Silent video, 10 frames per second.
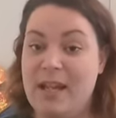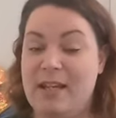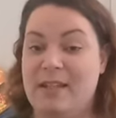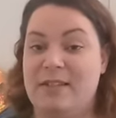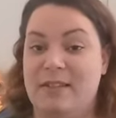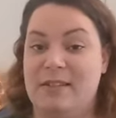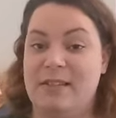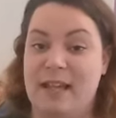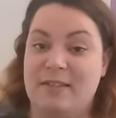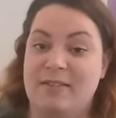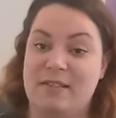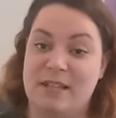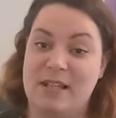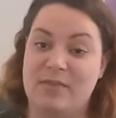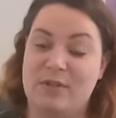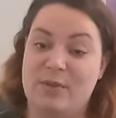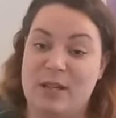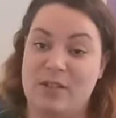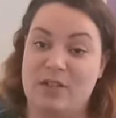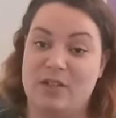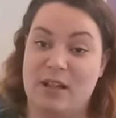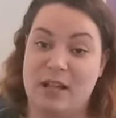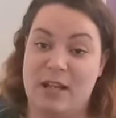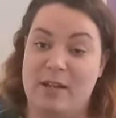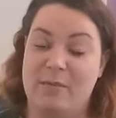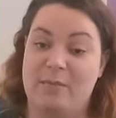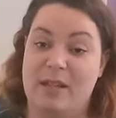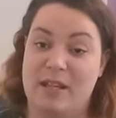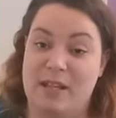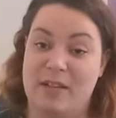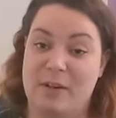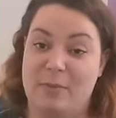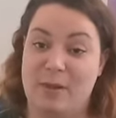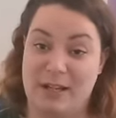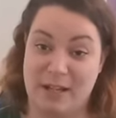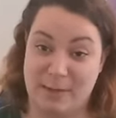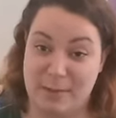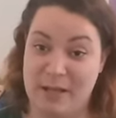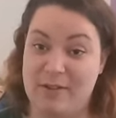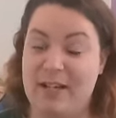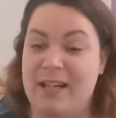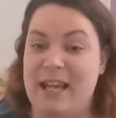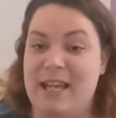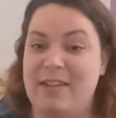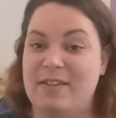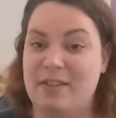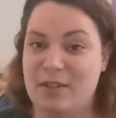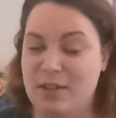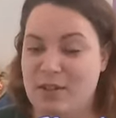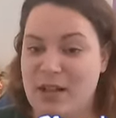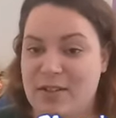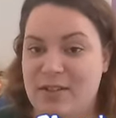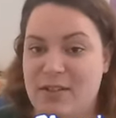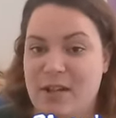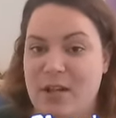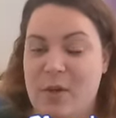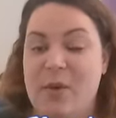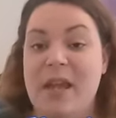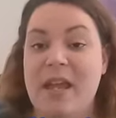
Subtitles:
And as I said, Steve's Twitch, I'll put it up here again so you guys know.